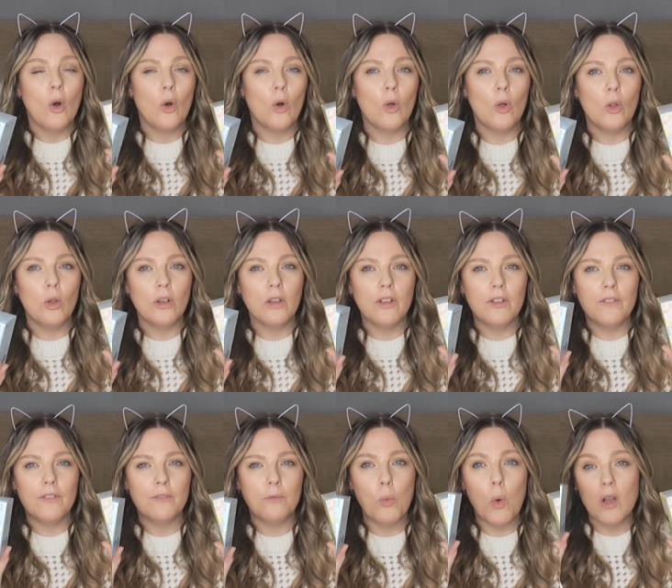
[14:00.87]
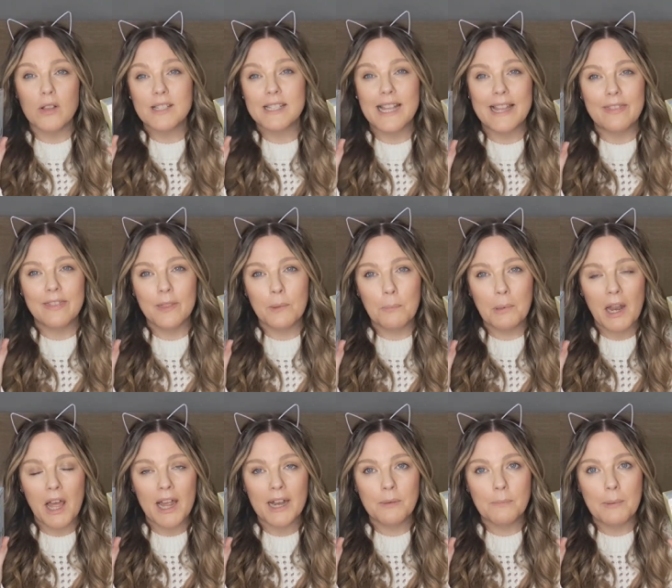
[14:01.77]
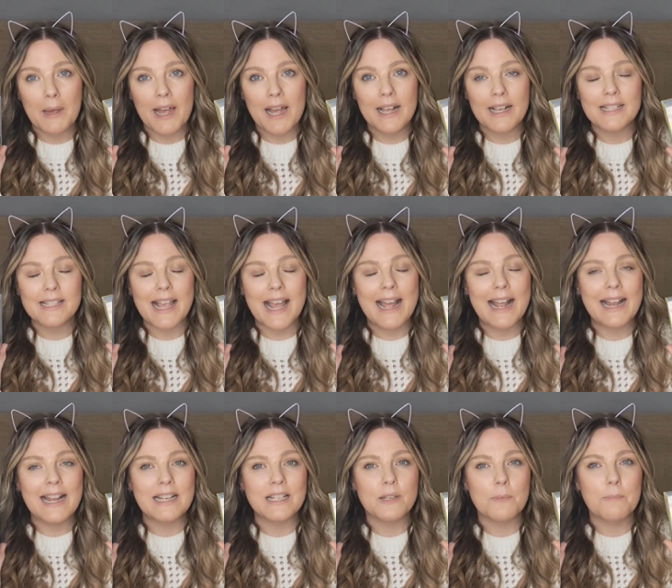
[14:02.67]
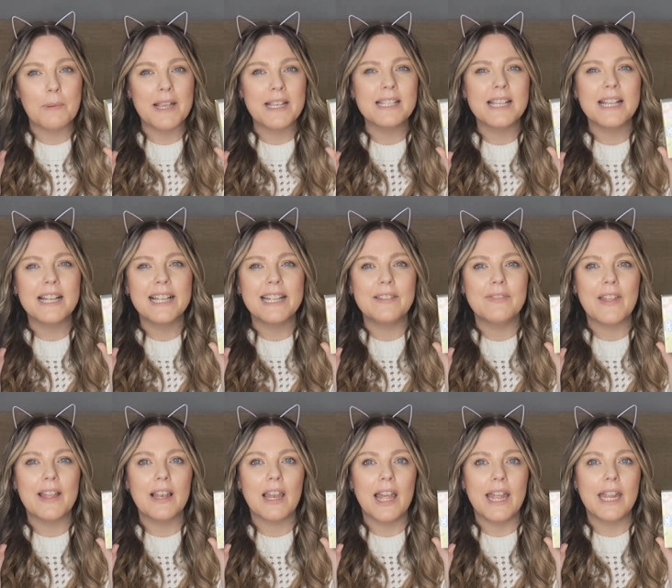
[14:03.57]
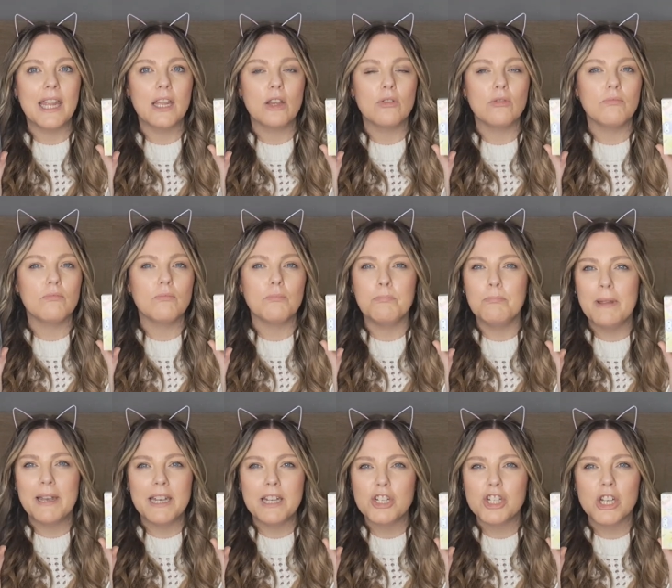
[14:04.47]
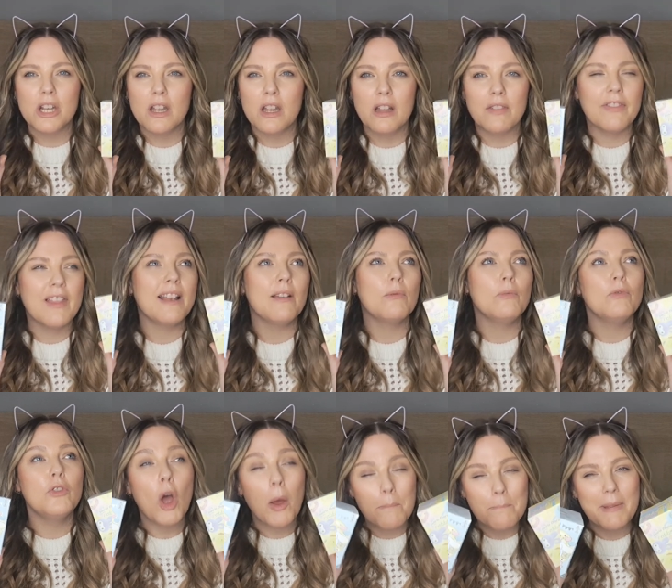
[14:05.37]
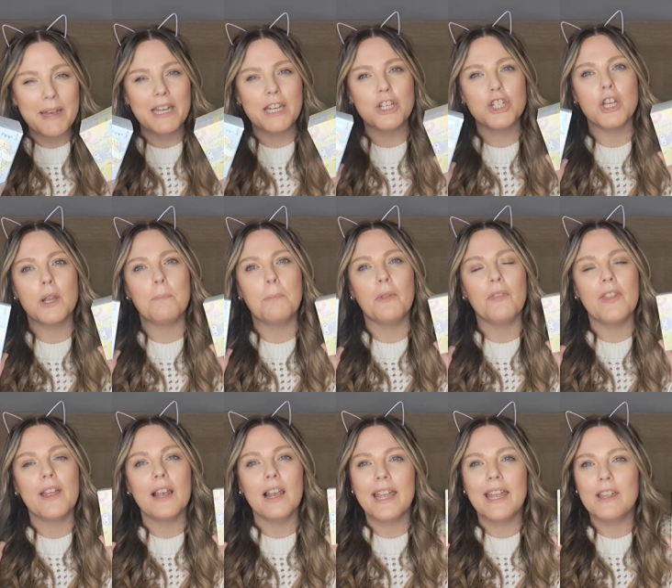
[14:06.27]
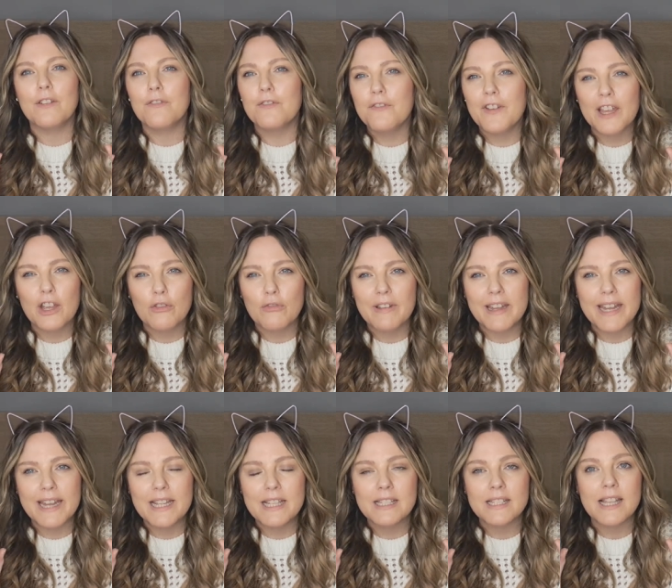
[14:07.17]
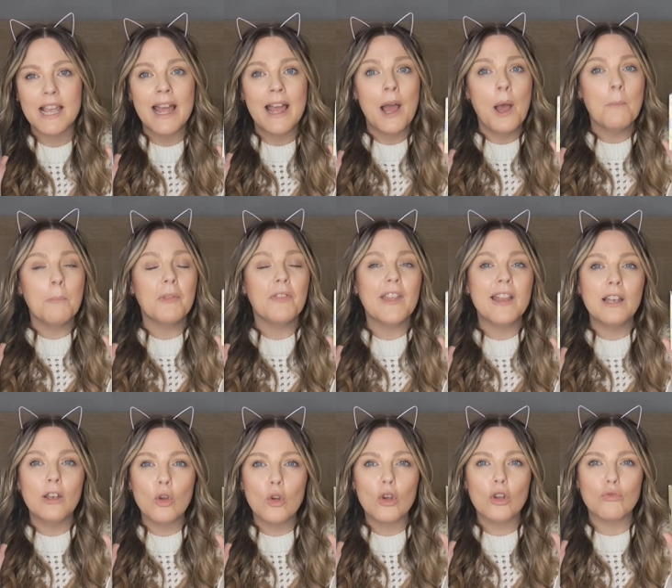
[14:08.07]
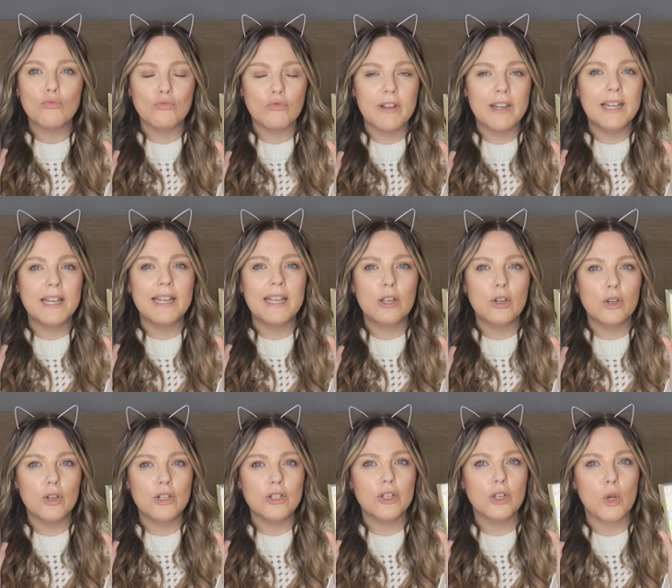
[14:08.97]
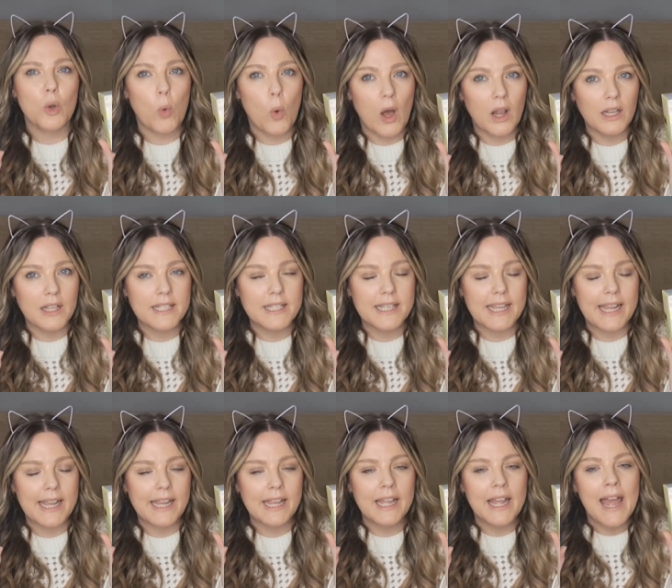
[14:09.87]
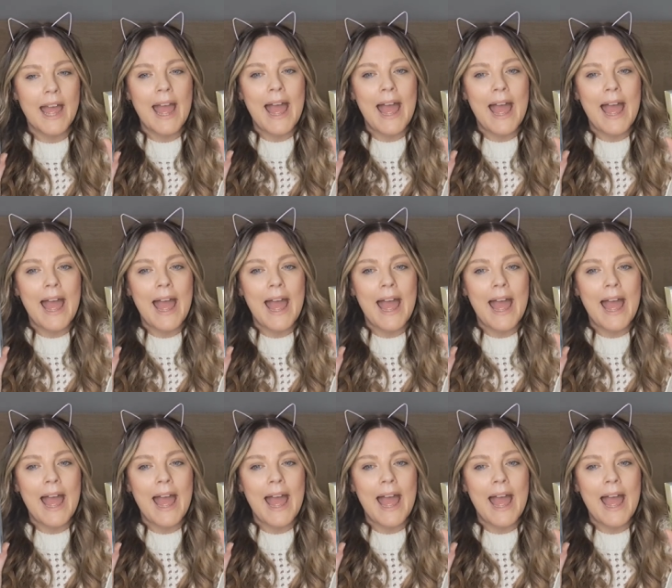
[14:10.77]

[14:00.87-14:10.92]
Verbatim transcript: all of what's in the blind bags. And basically they're like miniature that not miniature but they're like figurines but they look really good quality